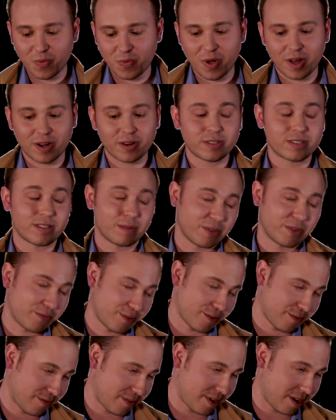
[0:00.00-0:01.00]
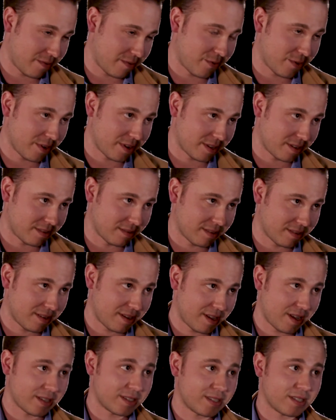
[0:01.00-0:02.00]
So what are some of your favorite
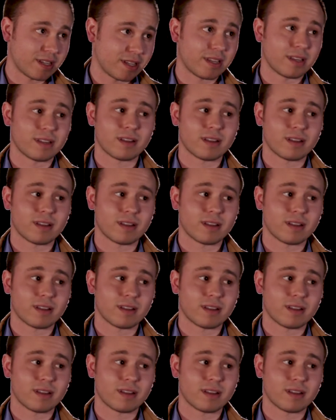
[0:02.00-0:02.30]
KC